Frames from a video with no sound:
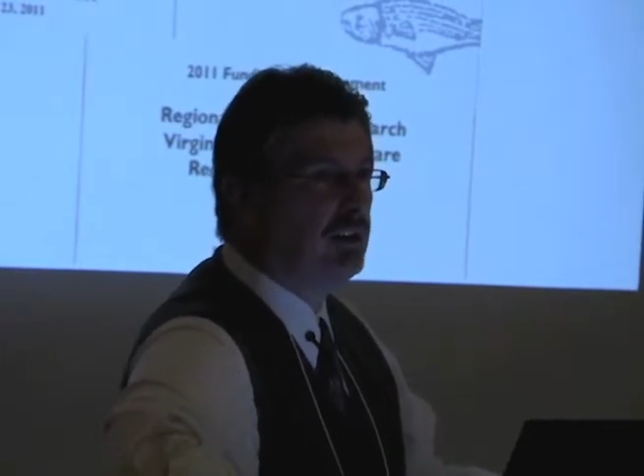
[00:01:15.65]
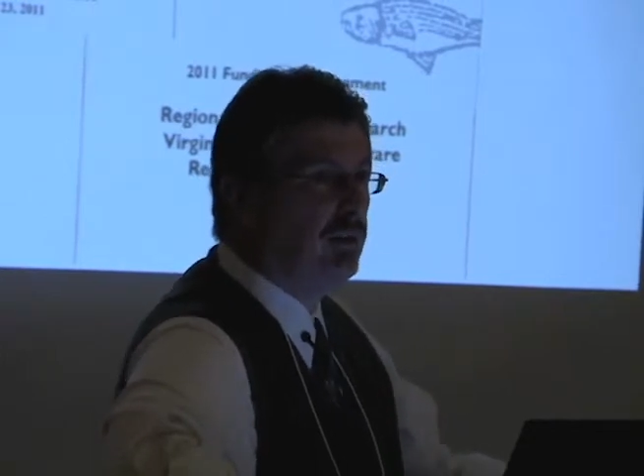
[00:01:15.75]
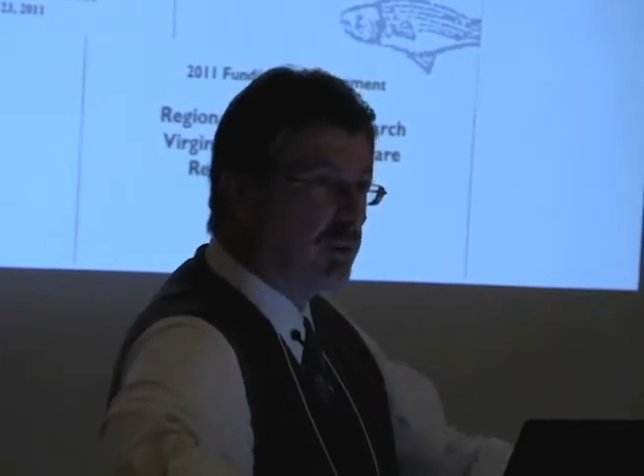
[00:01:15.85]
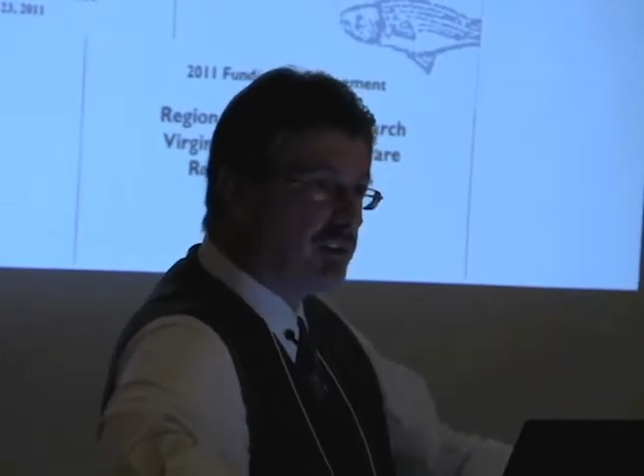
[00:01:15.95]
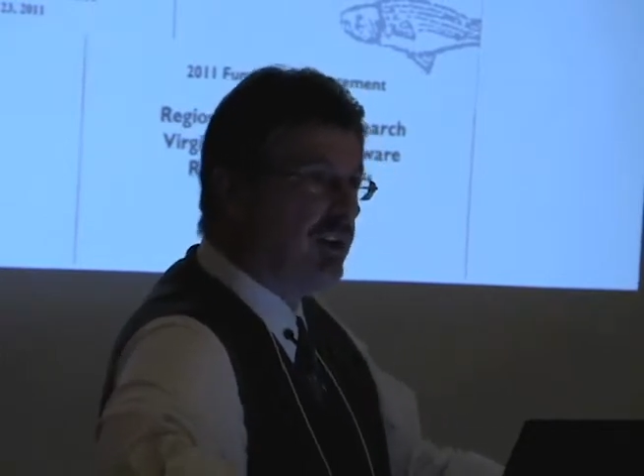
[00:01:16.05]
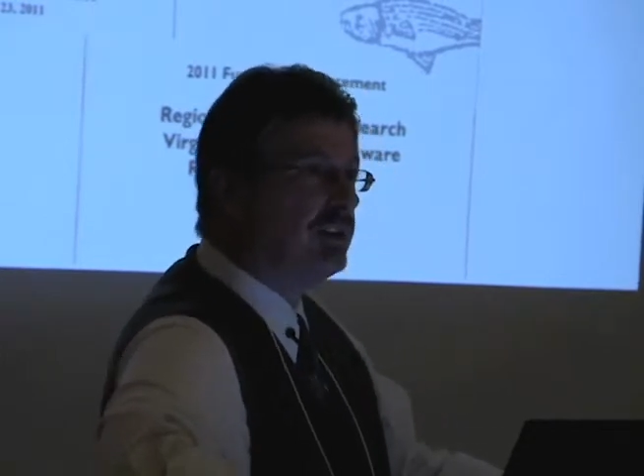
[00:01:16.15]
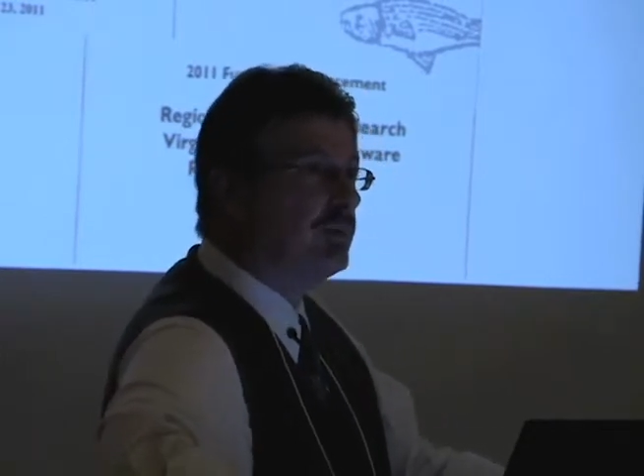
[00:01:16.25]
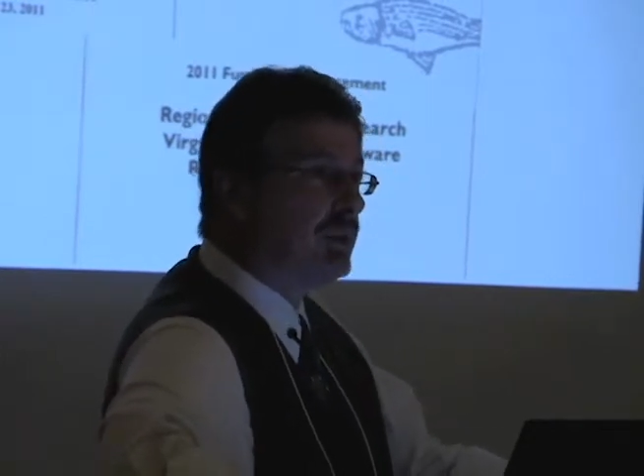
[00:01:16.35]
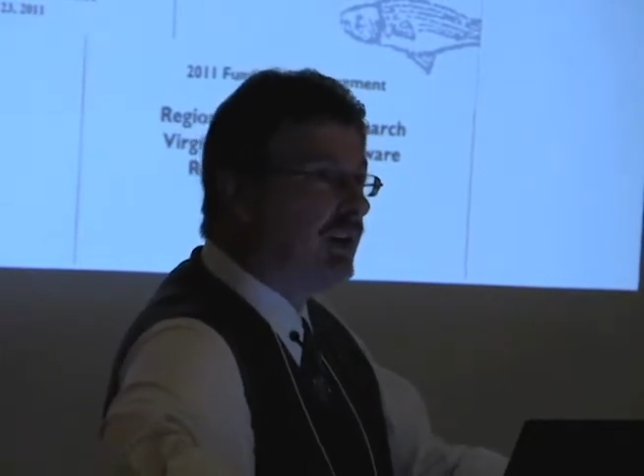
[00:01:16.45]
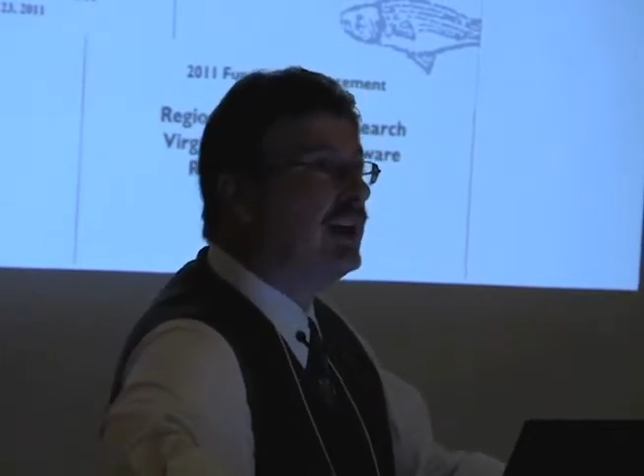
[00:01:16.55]
of which
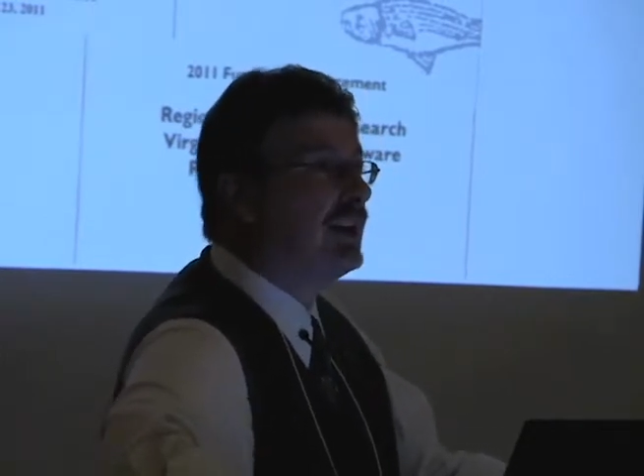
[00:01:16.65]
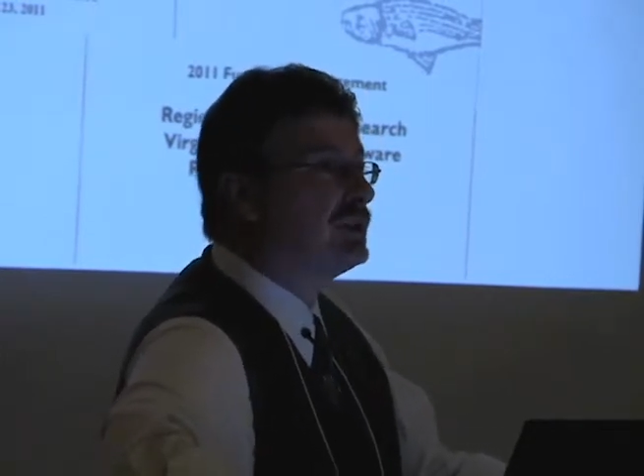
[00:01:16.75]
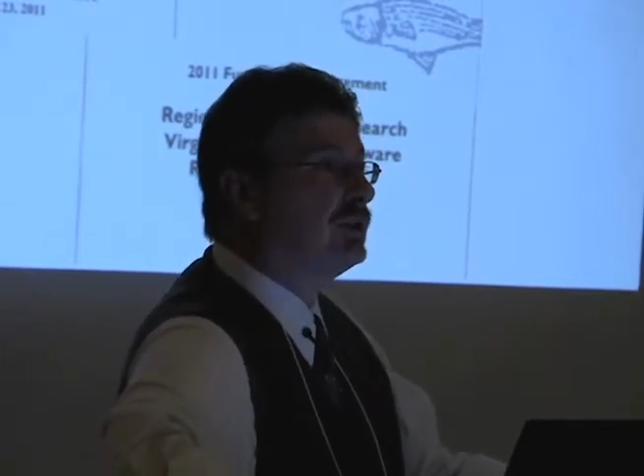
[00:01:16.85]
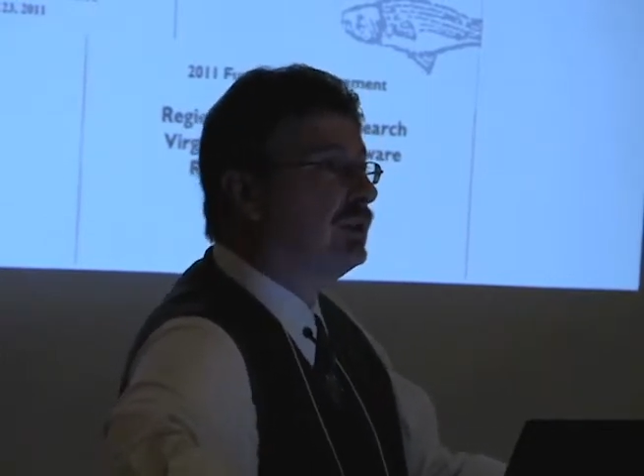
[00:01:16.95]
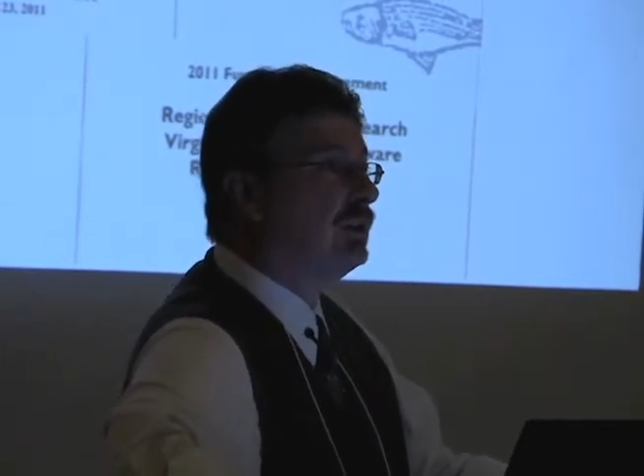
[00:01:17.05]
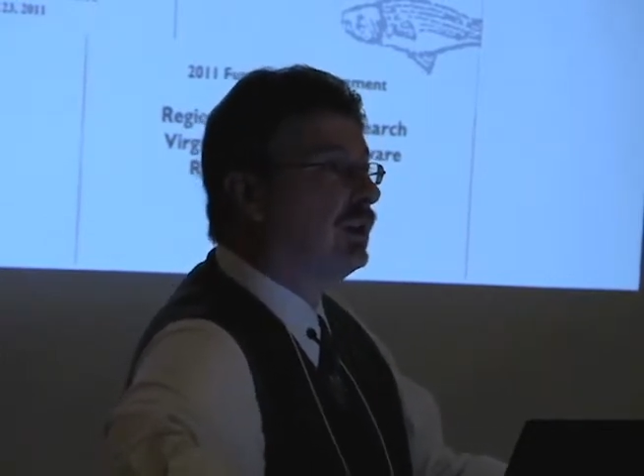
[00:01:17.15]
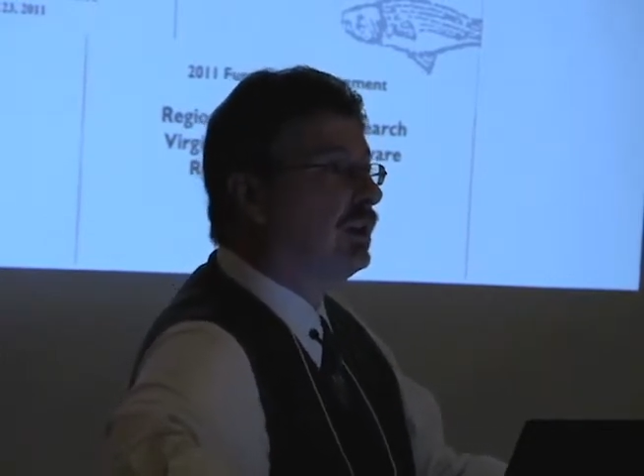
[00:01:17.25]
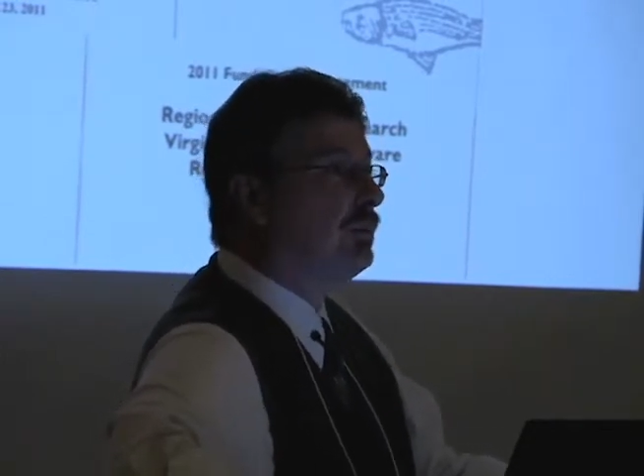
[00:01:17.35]
then the PI has the